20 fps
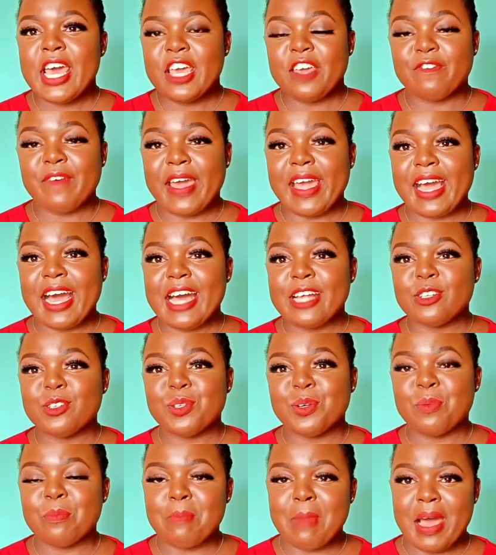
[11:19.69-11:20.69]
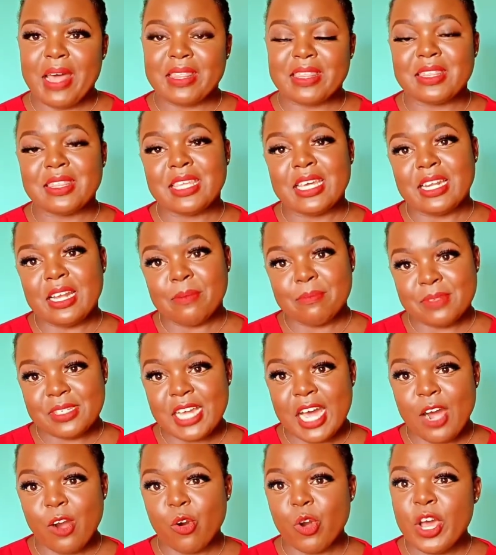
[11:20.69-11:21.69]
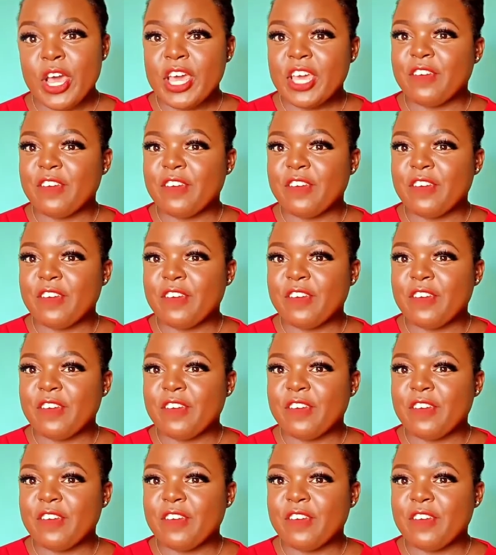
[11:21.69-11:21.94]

if I can't do math, then I'm dull.